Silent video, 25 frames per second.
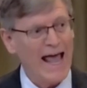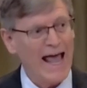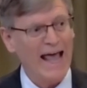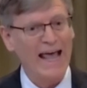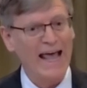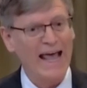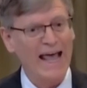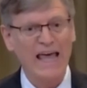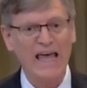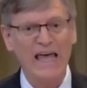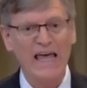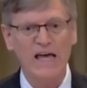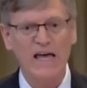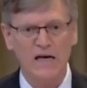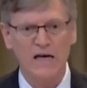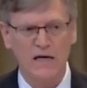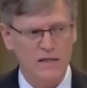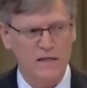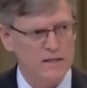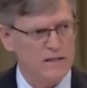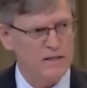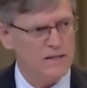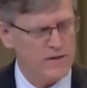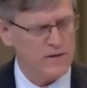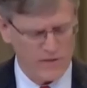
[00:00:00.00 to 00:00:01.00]

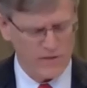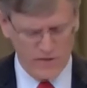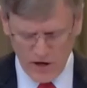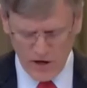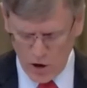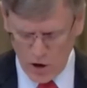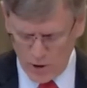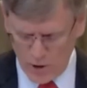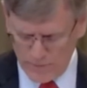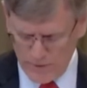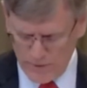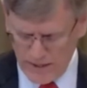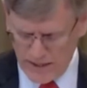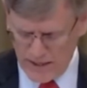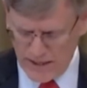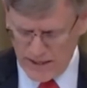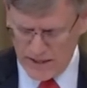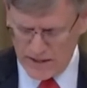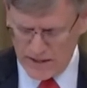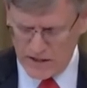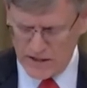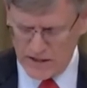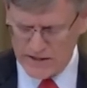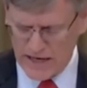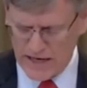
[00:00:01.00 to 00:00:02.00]
and the
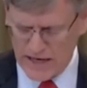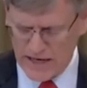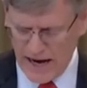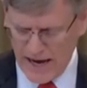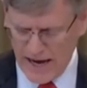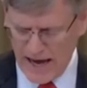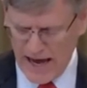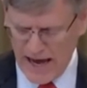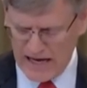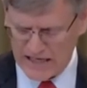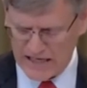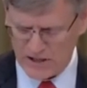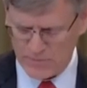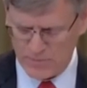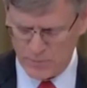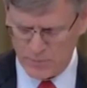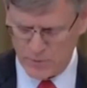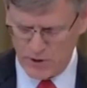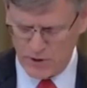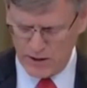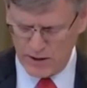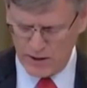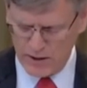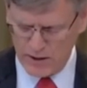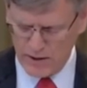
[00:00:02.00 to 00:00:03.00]
Armenian
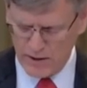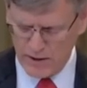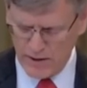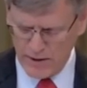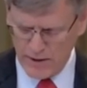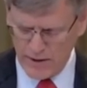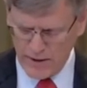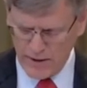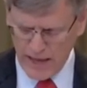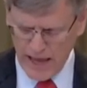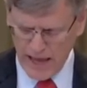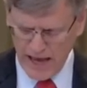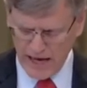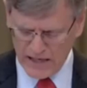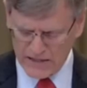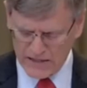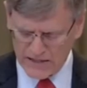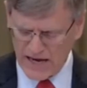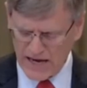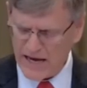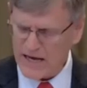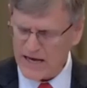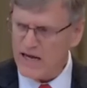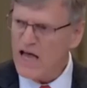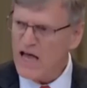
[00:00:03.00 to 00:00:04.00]
diaspora as
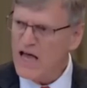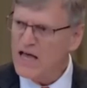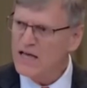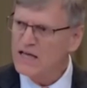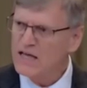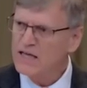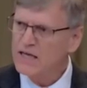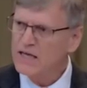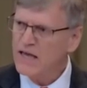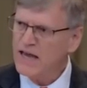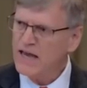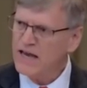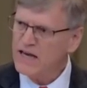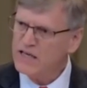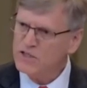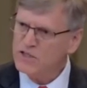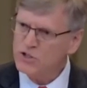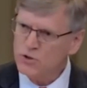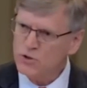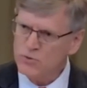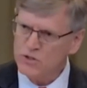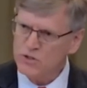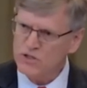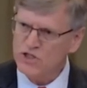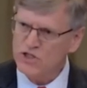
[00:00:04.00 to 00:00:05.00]
a
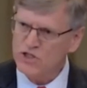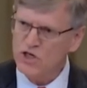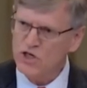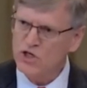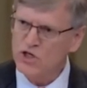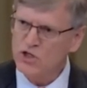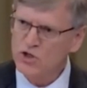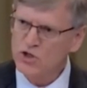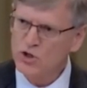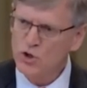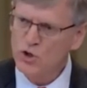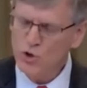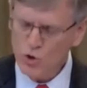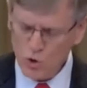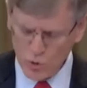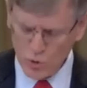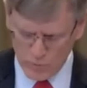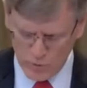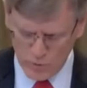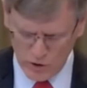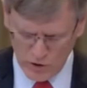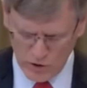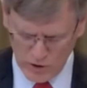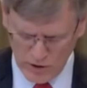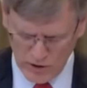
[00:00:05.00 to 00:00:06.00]
cancerous
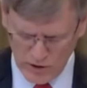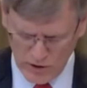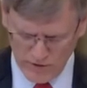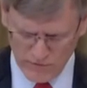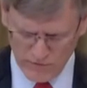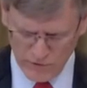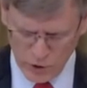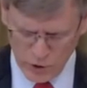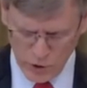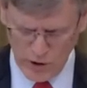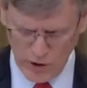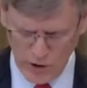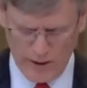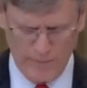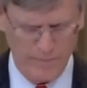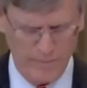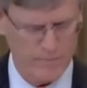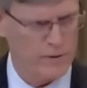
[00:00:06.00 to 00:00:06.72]
tumor of Europe.